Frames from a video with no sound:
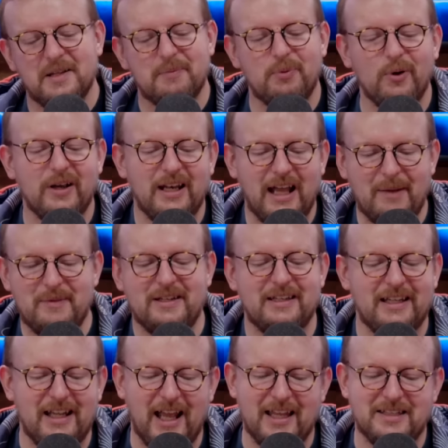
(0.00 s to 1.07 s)
The point, I
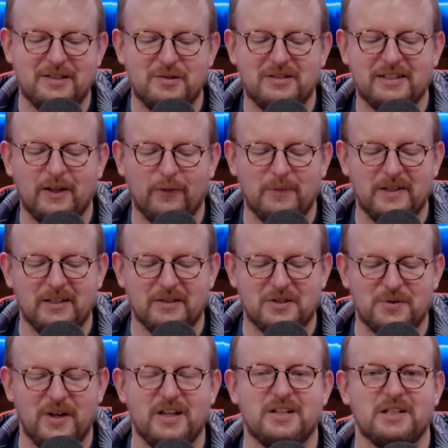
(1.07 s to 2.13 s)
mean, as you can tell from the
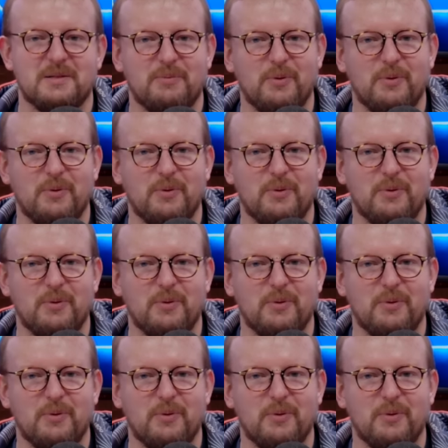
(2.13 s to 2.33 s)
illustration,